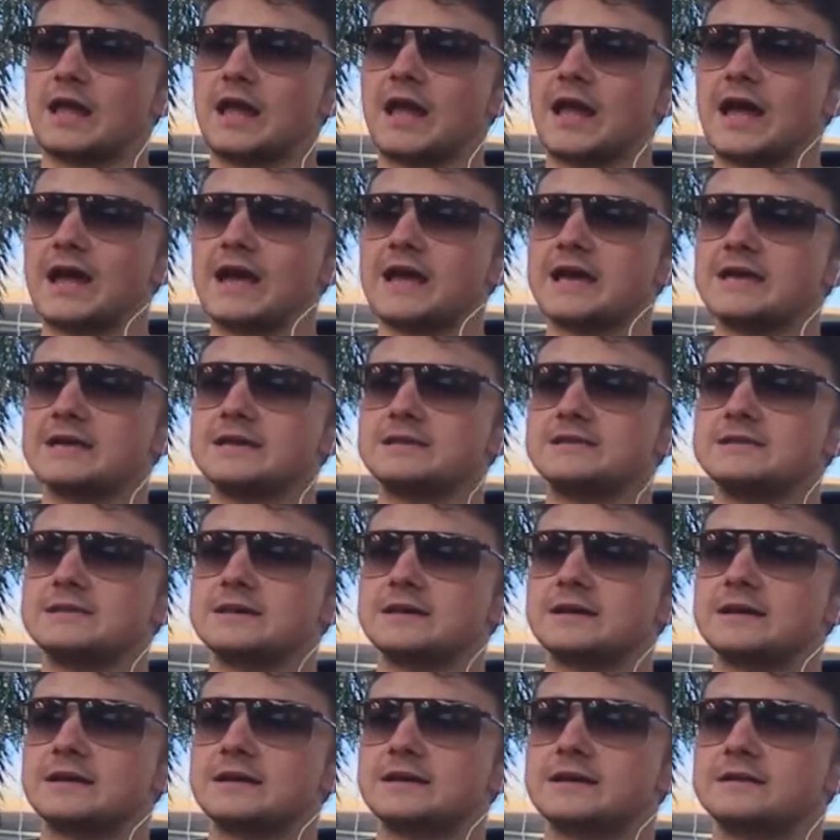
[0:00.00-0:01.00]

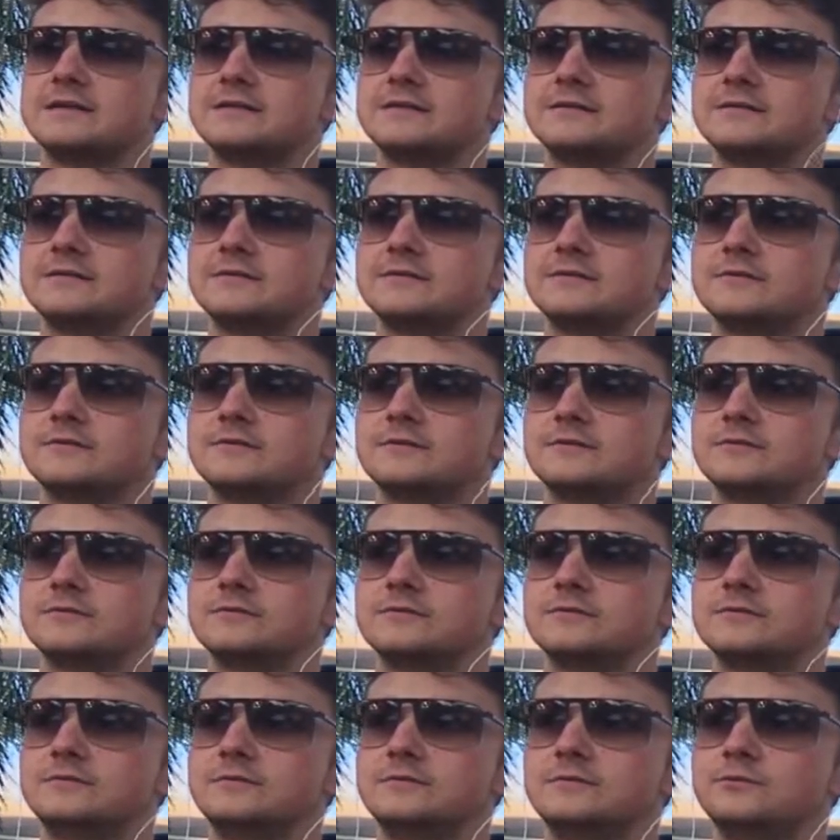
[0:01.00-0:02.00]
I
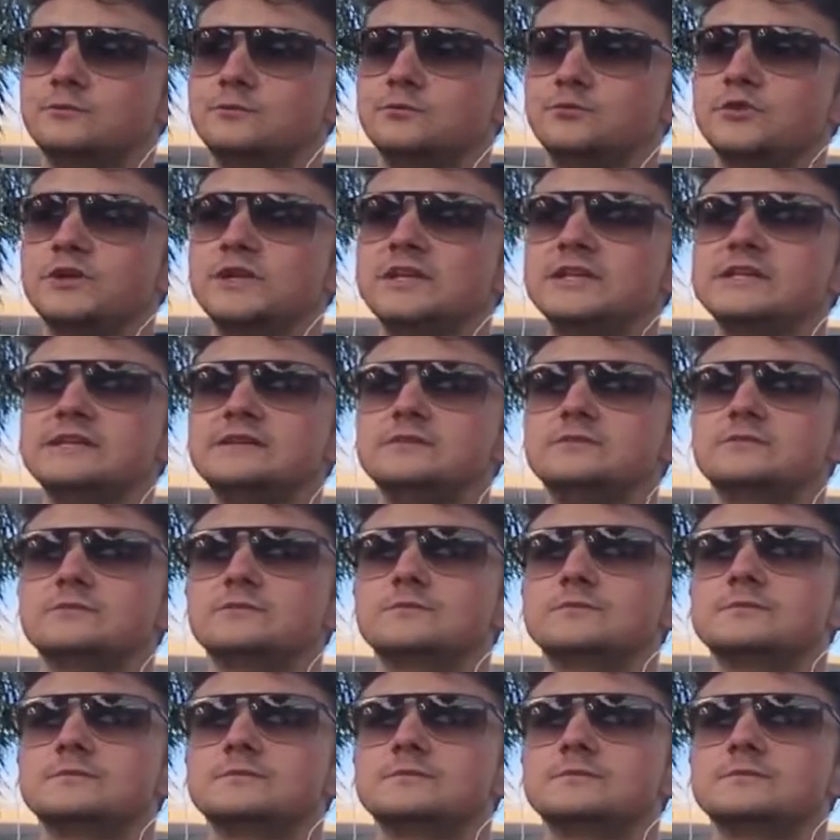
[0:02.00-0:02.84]
really.